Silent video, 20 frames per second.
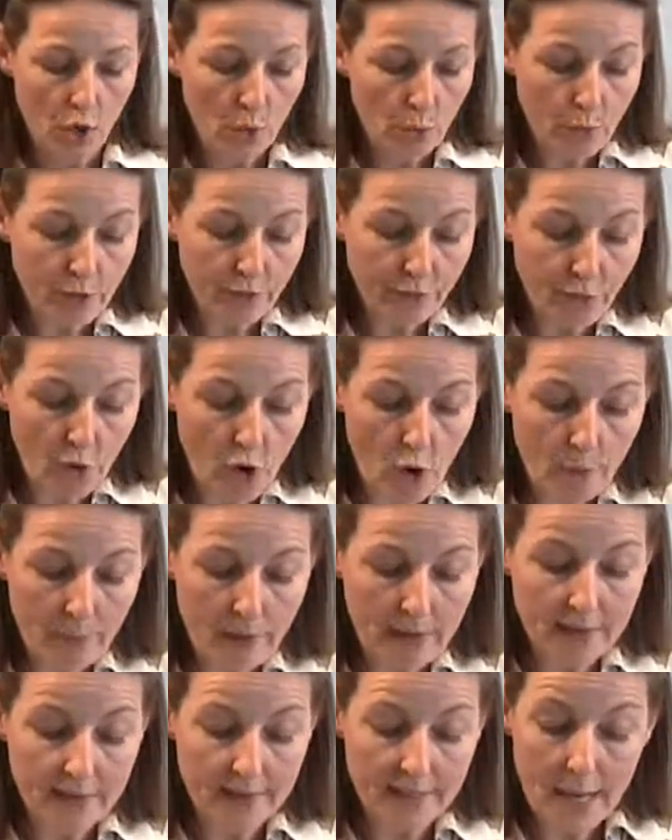
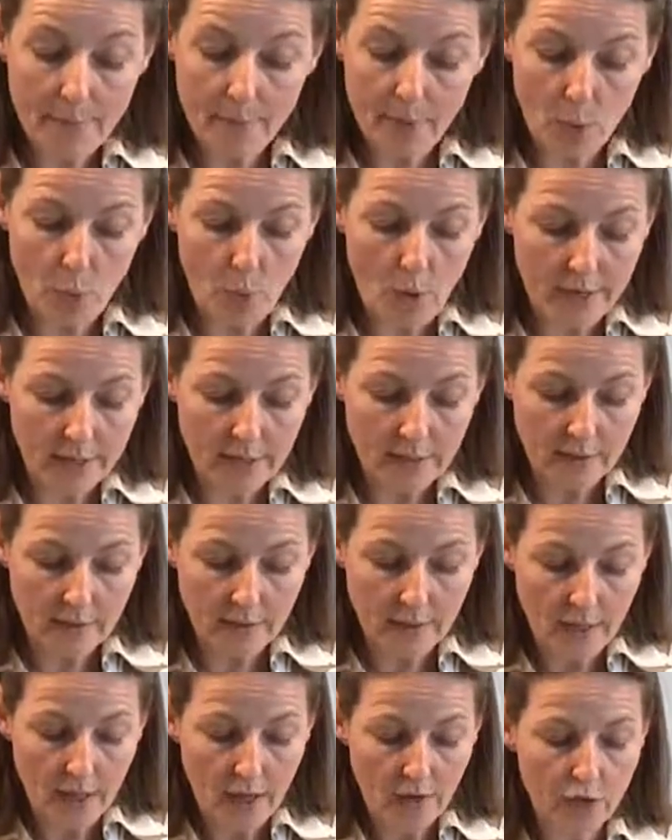reformer number 1
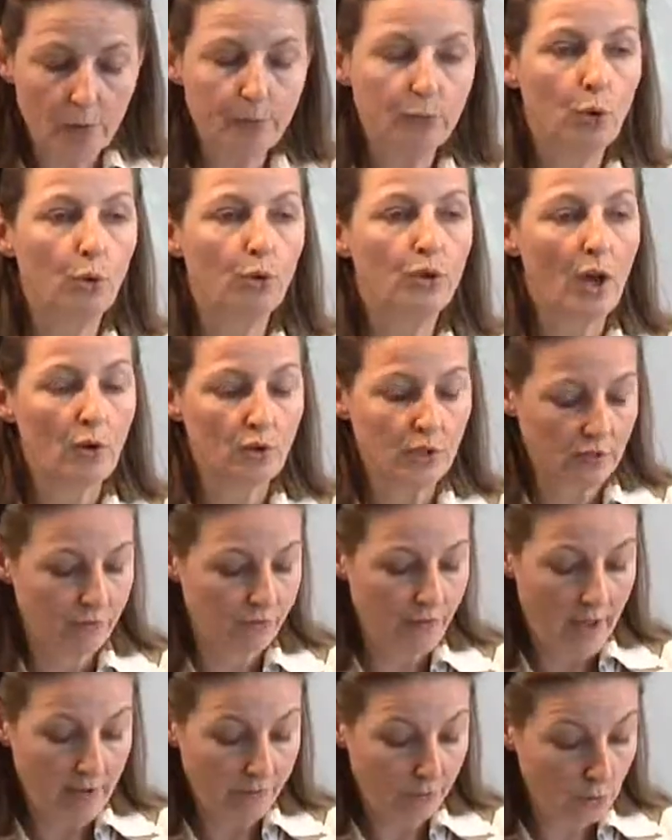from
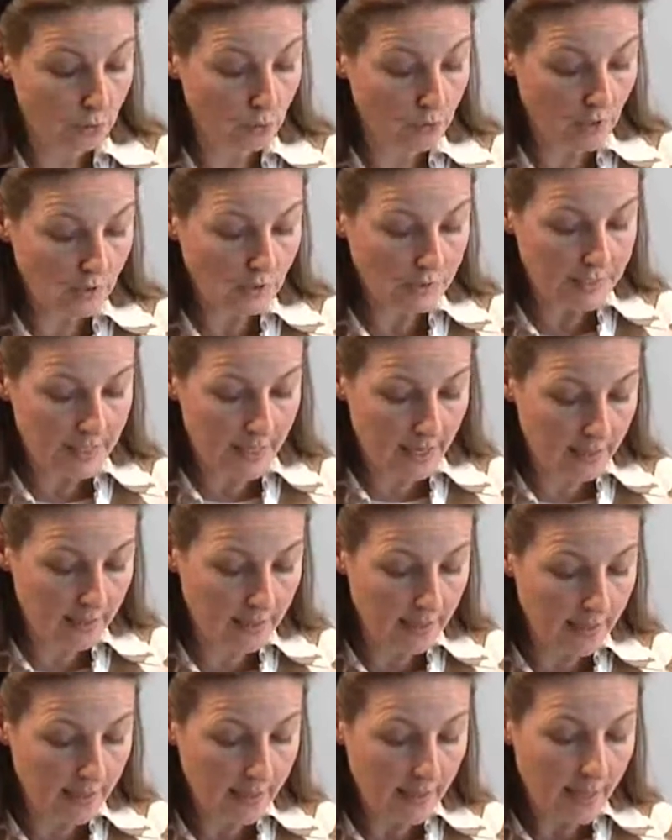2005 to 2010
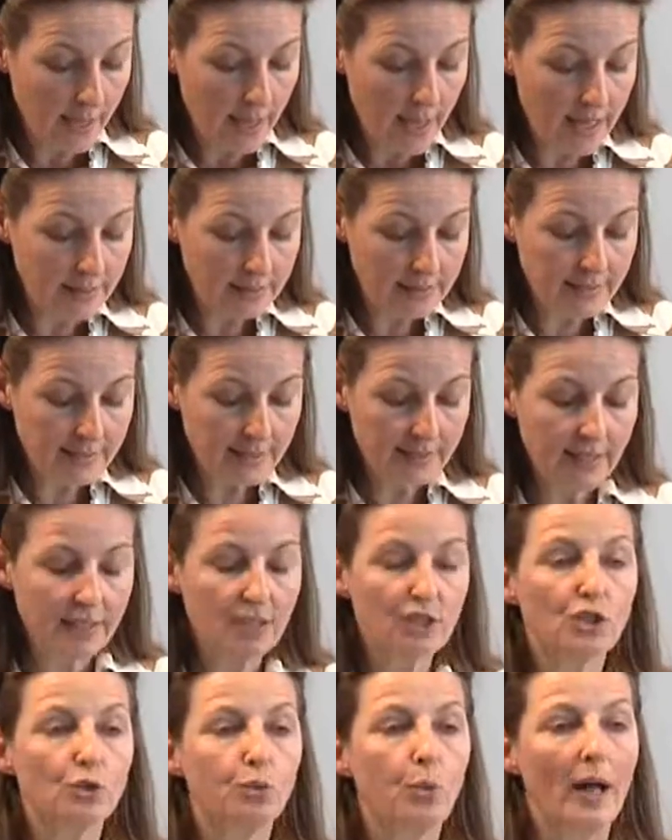and listed
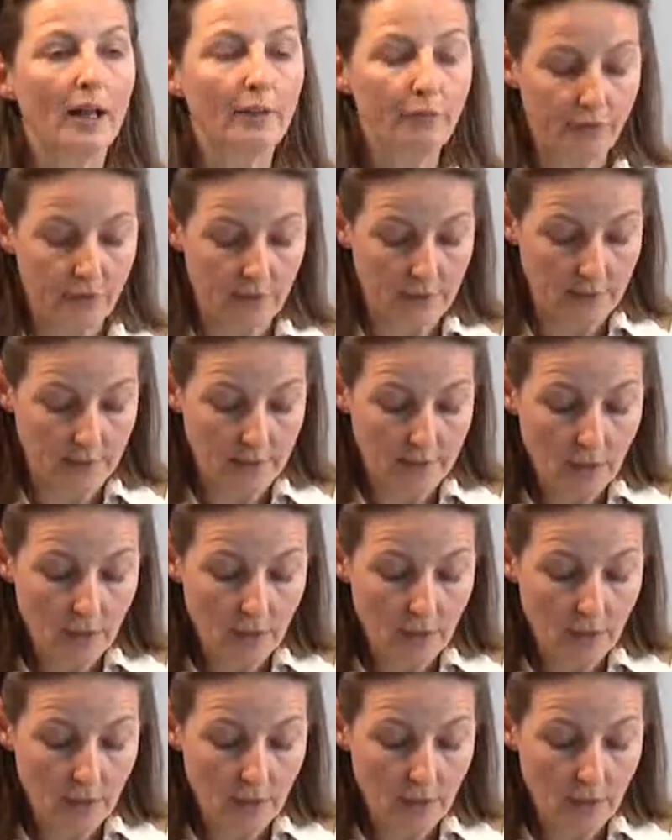as 12th